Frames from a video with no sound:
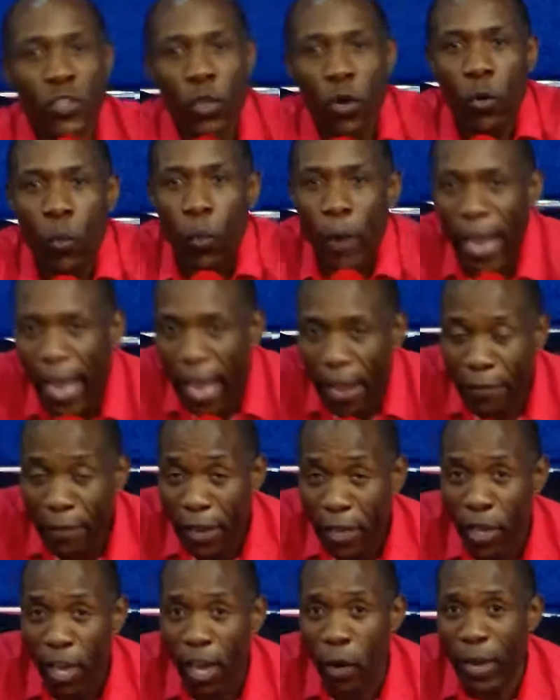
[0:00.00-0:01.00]
So,
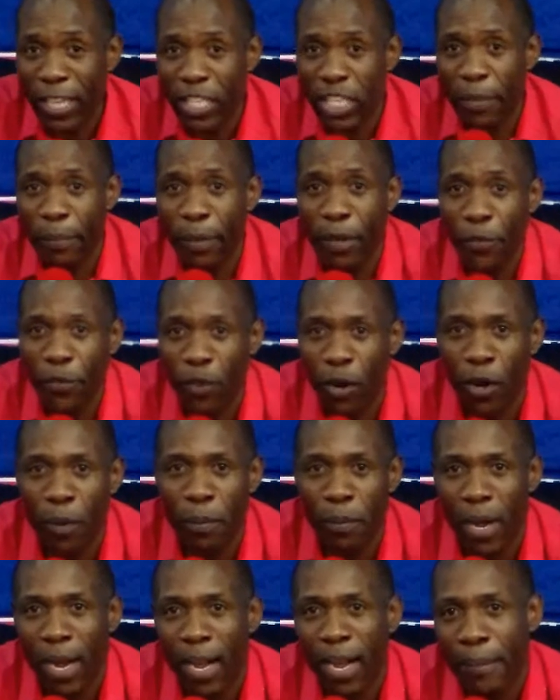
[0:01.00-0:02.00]
wherever you are watching me
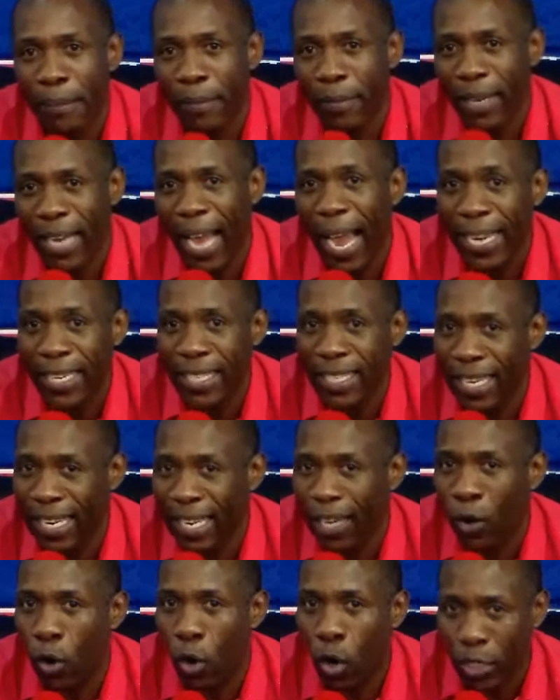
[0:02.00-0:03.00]
from, I'm
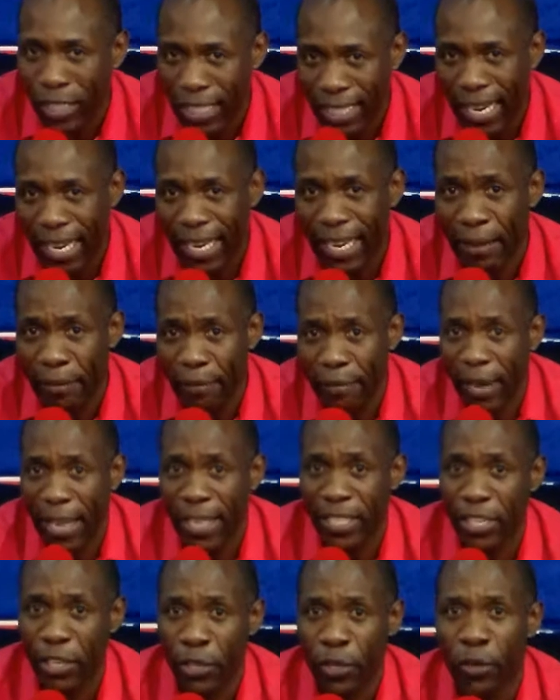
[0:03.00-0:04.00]
kindly, cordially
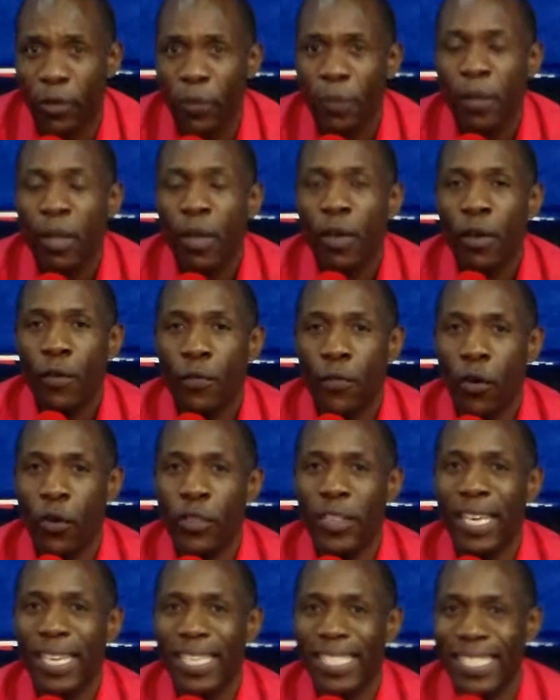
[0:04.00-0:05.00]
inviting you
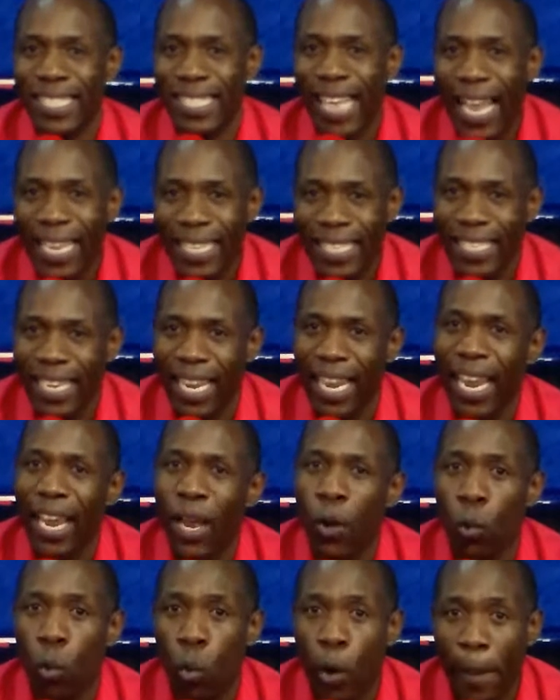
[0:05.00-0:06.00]
for the
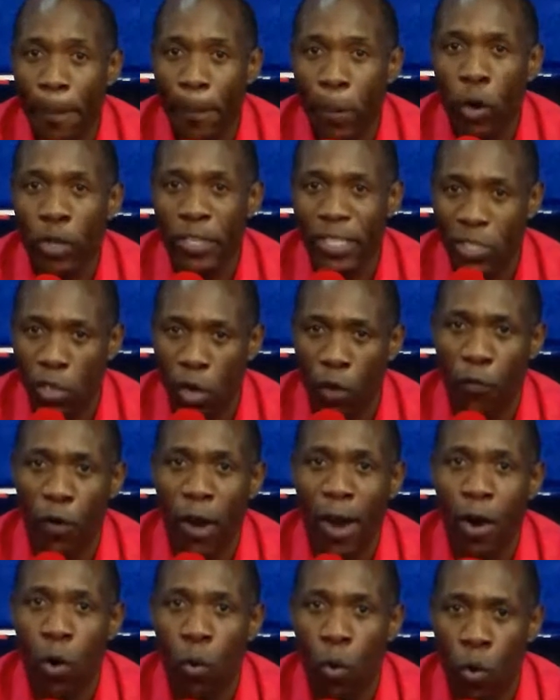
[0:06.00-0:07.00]
Sunday Weapons
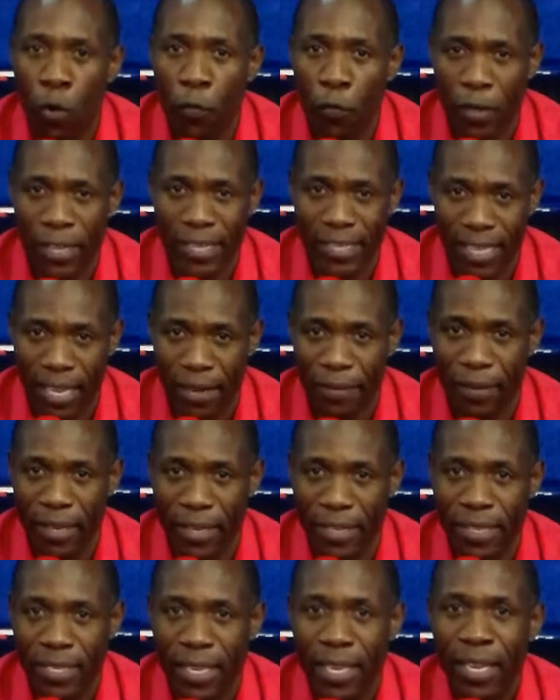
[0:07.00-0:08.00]
of Our Warfare
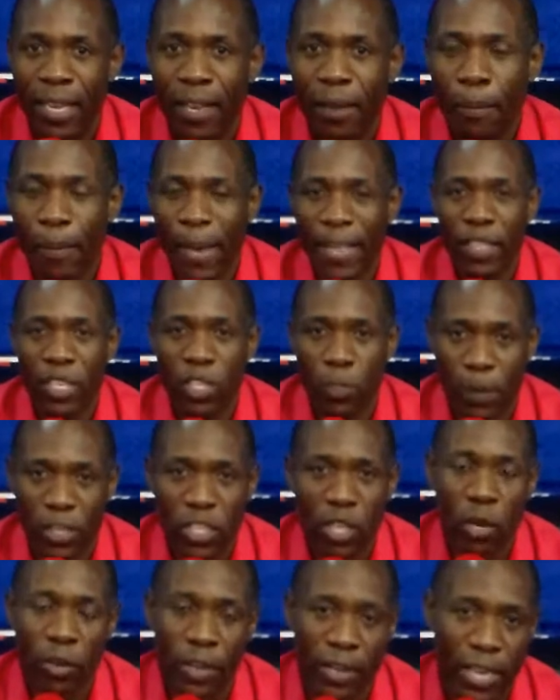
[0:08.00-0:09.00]
service by the
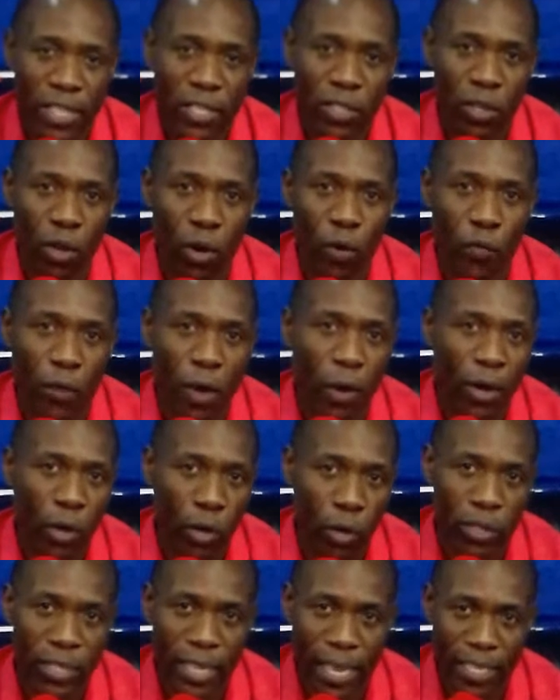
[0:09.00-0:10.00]
special grace of
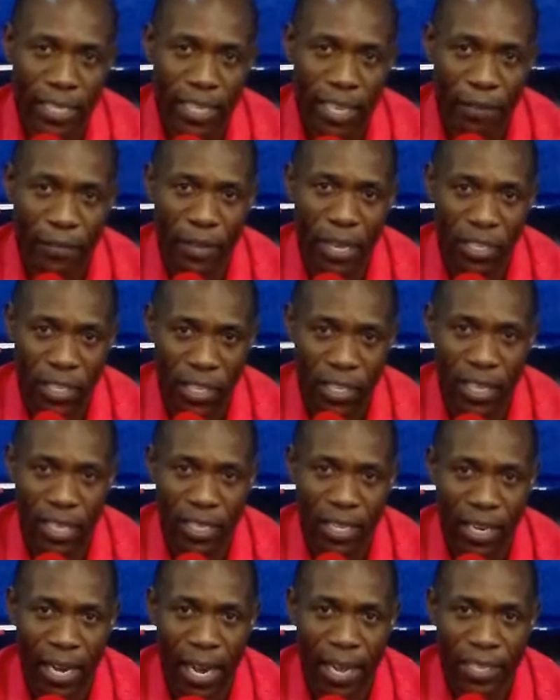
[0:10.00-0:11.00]
our Lord and Savior
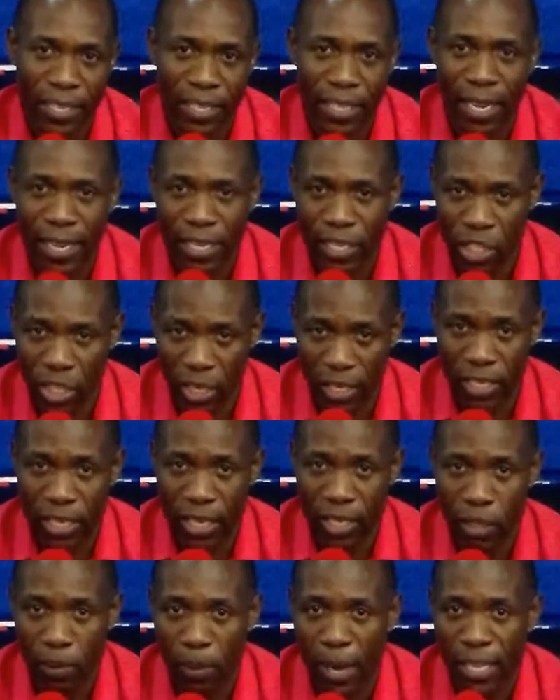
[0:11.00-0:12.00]
Jesus Christ. In
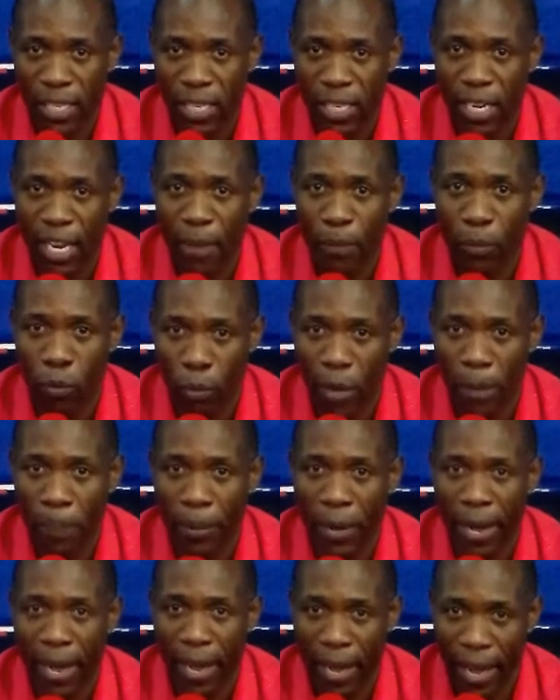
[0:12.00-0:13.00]
Jesus' mighty name, we
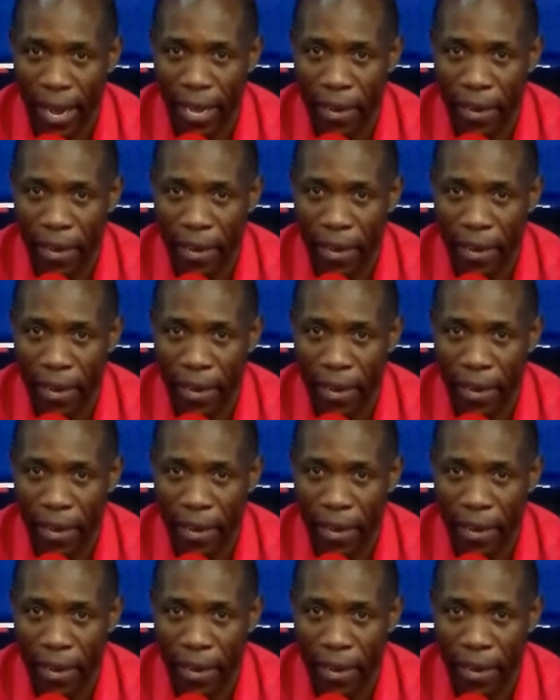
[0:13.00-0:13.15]
pray.